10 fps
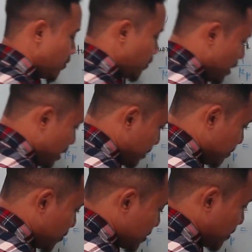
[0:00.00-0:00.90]
1
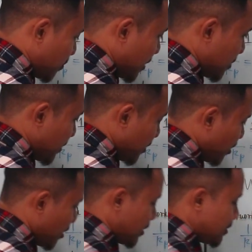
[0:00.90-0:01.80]
multiplied by
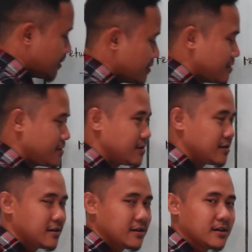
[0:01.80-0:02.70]
r
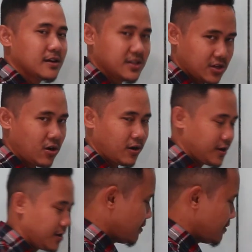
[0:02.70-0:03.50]
is r.